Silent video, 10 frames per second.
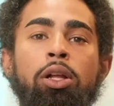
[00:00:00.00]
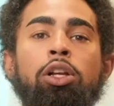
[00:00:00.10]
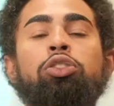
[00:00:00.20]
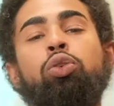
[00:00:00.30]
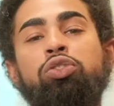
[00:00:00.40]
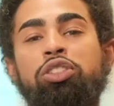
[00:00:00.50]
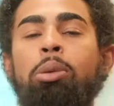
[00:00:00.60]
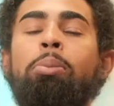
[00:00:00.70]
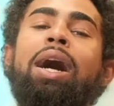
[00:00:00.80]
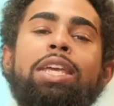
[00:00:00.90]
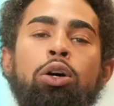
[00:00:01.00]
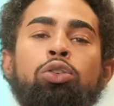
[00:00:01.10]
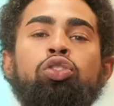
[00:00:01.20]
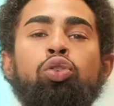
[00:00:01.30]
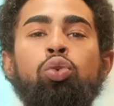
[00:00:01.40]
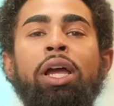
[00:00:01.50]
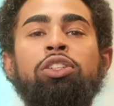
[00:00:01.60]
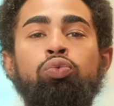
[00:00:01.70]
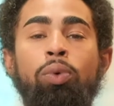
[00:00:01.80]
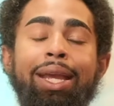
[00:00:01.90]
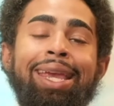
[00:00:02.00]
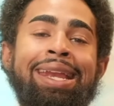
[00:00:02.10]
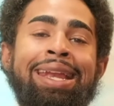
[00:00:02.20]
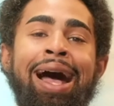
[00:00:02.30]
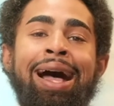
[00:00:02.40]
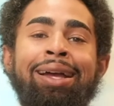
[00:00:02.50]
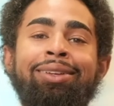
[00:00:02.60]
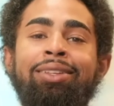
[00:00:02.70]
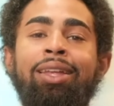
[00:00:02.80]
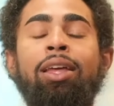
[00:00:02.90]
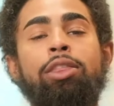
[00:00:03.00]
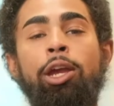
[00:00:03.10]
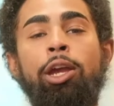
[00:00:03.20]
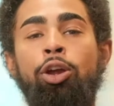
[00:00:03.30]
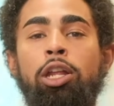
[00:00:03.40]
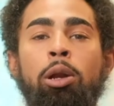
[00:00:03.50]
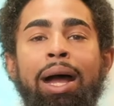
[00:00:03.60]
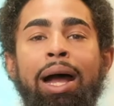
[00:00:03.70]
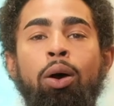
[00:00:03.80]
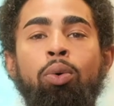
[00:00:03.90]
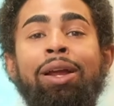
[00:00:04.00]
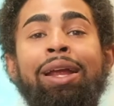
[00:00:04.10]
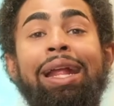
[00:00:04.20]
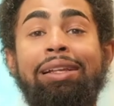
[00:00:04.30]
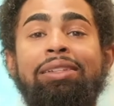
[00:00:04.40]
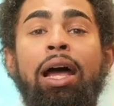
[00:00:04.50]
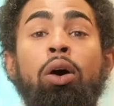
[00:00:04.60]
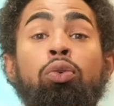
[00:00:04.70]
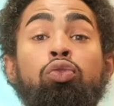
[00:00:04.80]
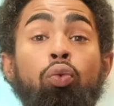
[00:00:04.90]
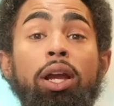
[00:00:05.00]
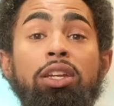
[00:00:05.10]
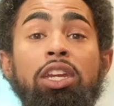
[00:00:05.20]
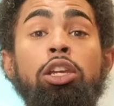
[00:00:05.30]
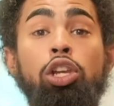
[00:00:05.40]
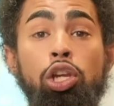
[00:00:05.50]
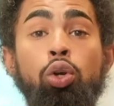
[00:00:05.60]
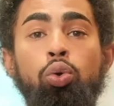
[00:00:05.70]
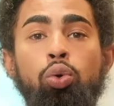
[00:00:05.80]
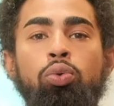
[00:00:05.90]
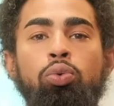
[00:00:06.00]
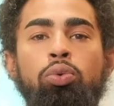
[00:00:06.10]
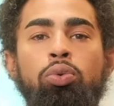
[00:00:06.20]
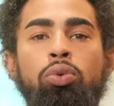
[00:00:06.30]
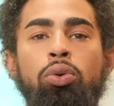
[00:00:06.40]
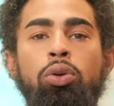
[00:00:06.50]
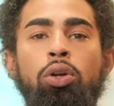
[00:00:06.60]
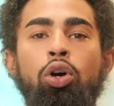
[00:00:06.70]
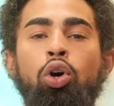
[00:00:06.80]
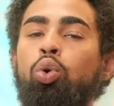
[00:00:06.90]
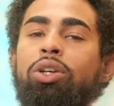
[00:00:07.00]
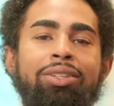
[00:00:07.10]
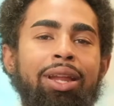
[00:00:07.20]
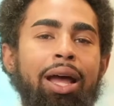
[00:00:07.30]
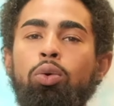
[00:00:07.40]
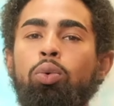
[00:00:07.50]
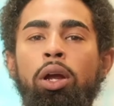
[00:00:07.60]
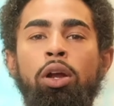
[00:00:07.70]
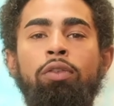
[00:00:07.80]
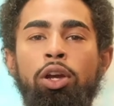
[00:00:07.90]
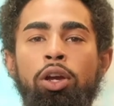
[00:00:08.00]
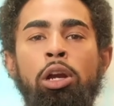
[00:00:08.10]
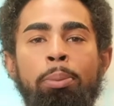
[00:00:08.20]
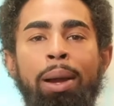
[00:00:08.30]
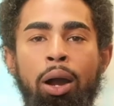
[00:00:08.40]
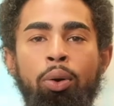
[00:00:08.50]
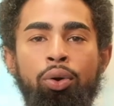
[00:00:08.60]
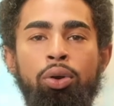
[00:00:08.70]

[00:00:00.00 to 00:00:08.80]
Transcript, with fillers: So, somebody else who has recognized their inner power is now directing you, who is not aware of their inner power,